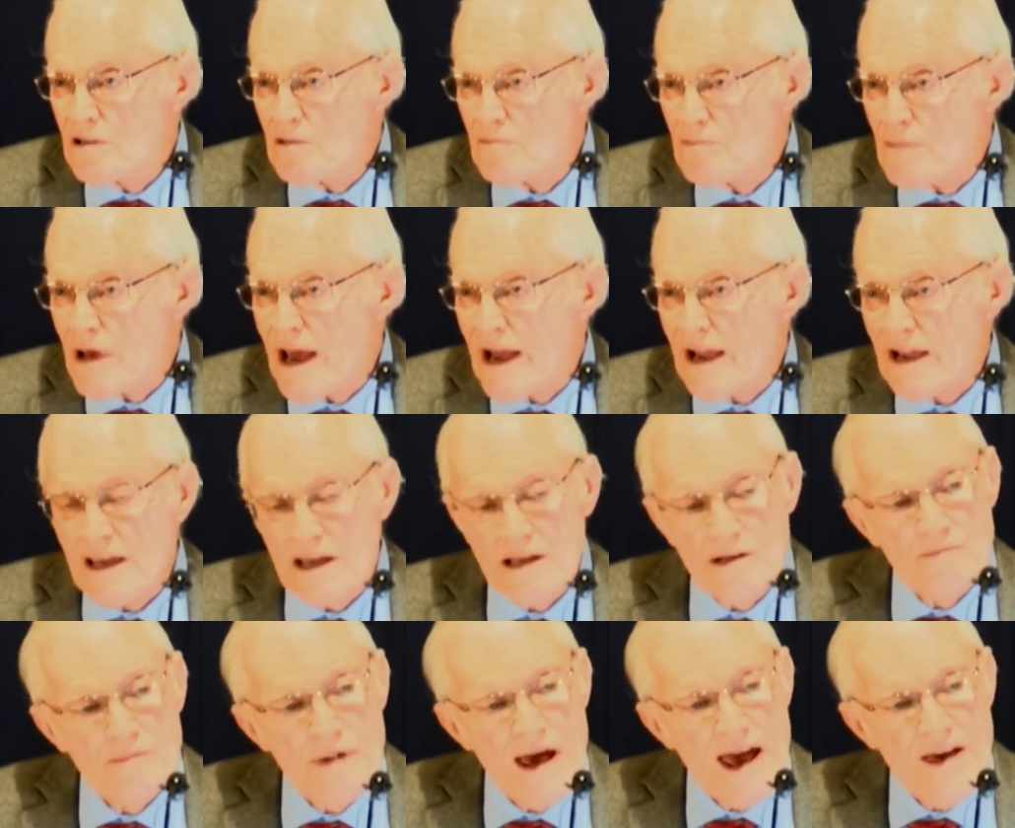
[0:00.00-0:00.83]
Back
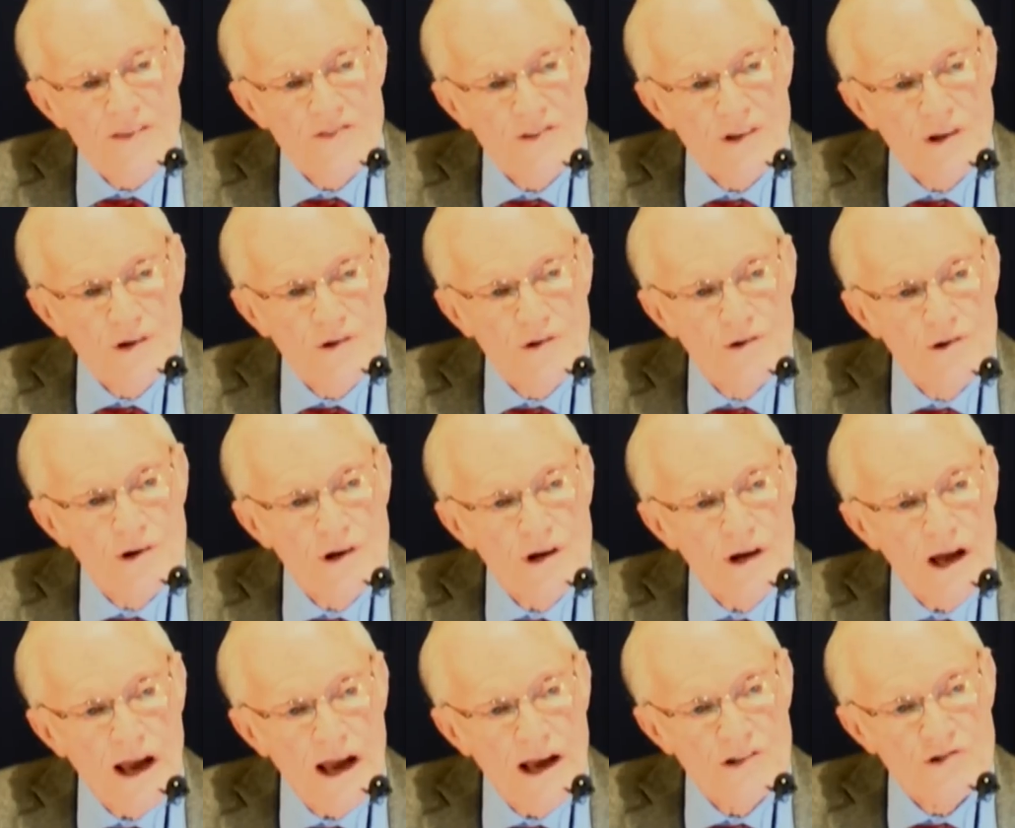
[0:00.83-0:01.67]
in Matthew,
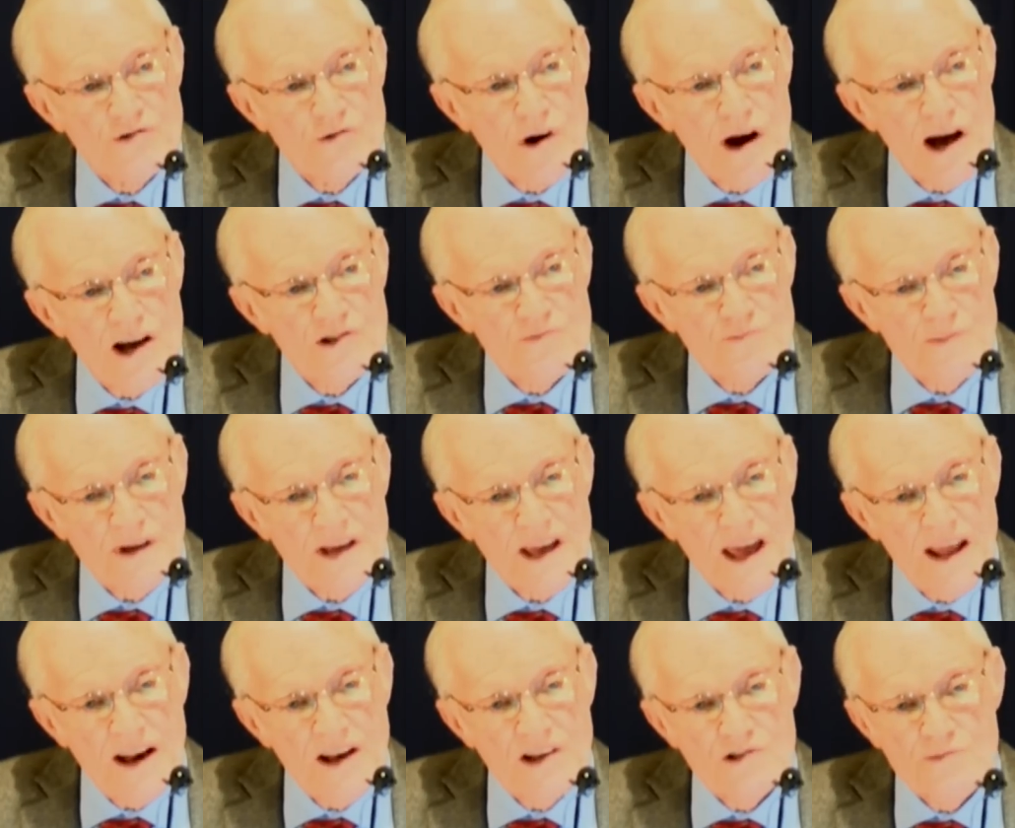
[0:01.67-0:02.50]
as Christ
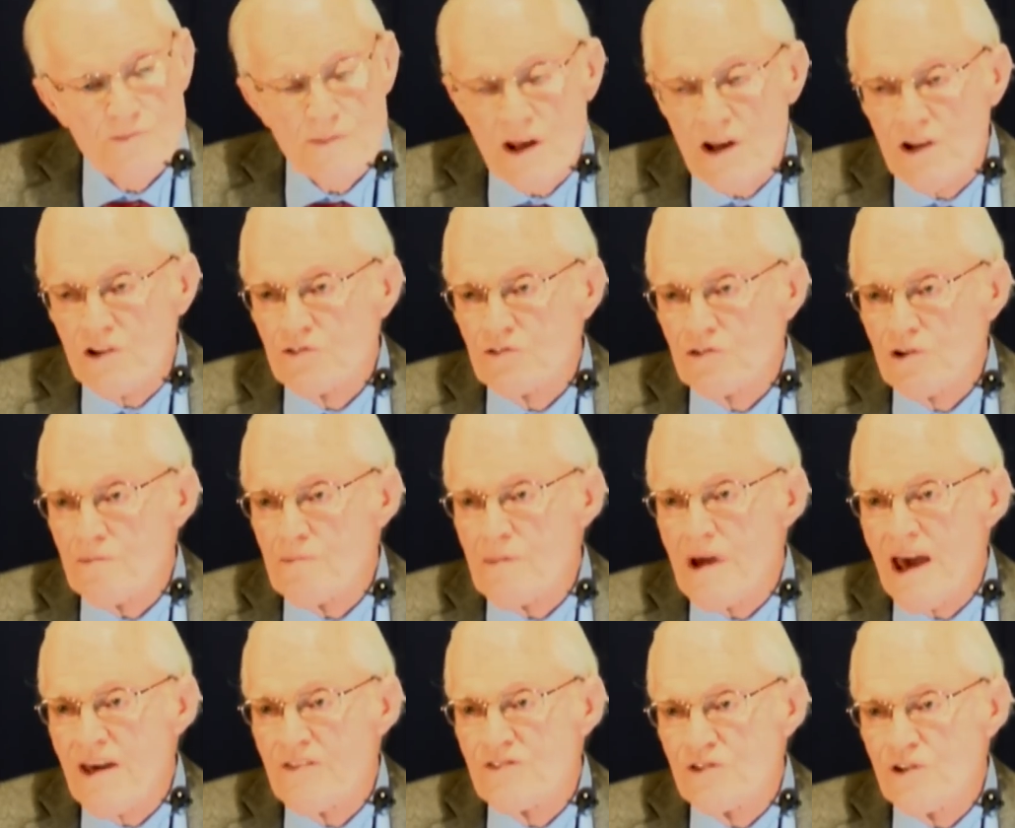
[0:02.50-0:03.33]
began his ministry,
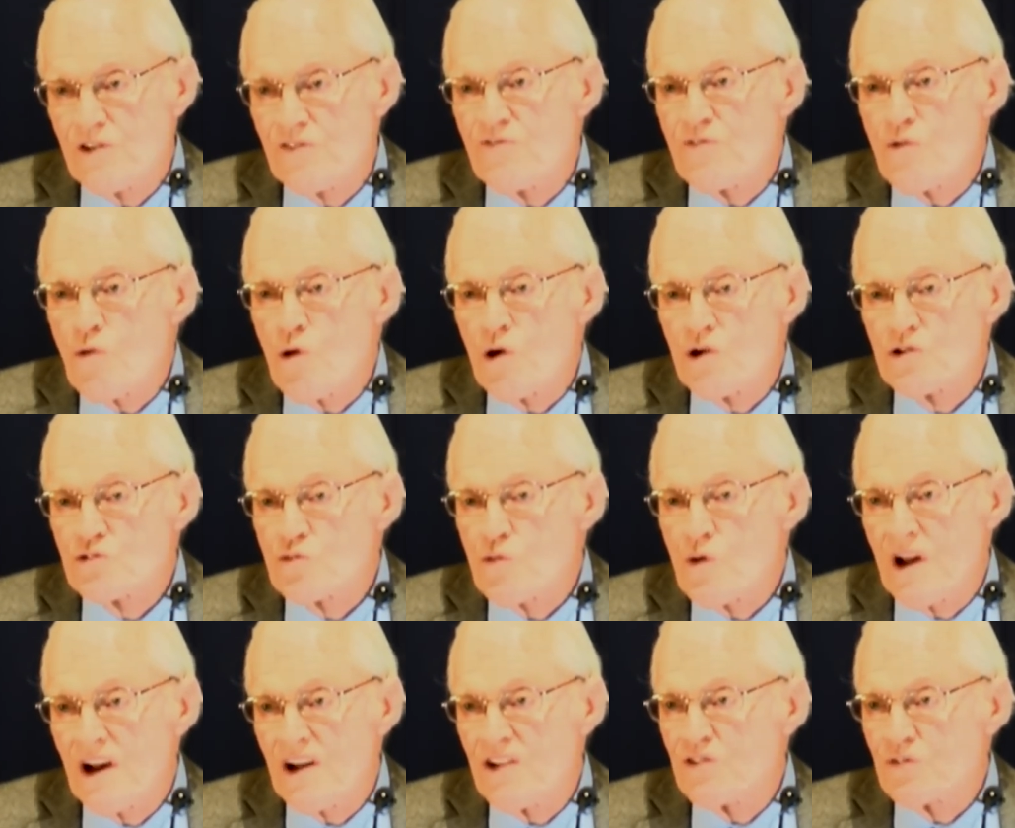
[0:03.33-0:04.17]
Matthew 4
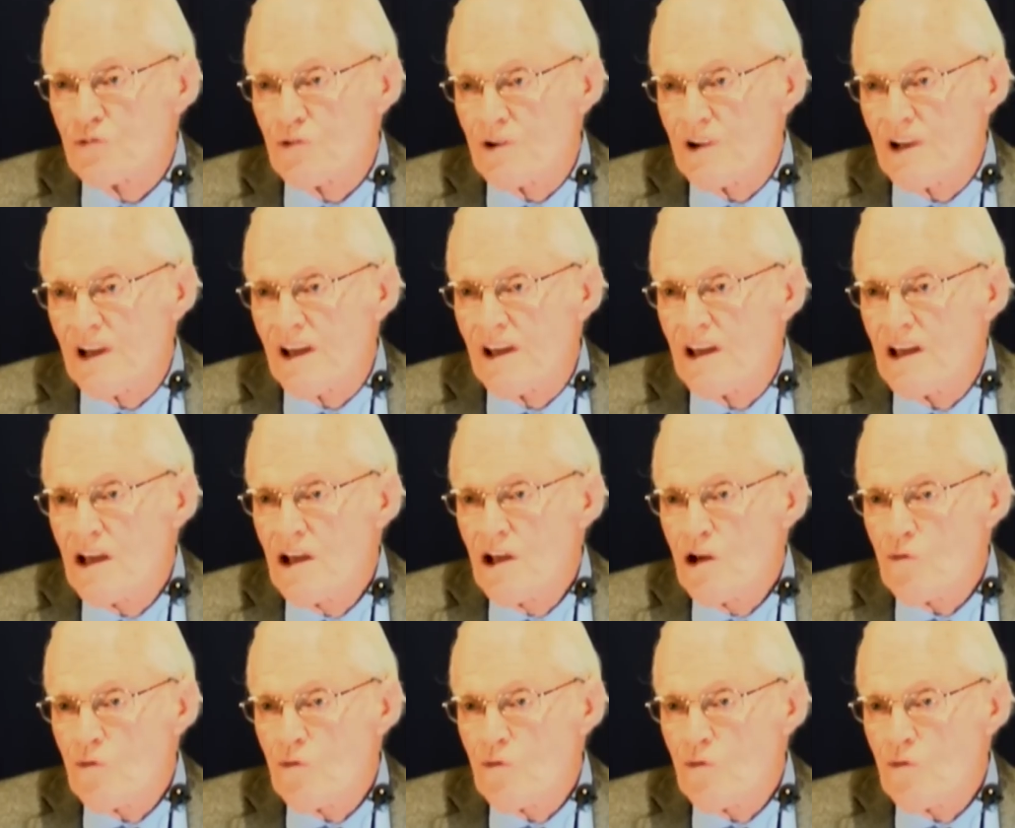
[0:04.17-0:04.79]
23,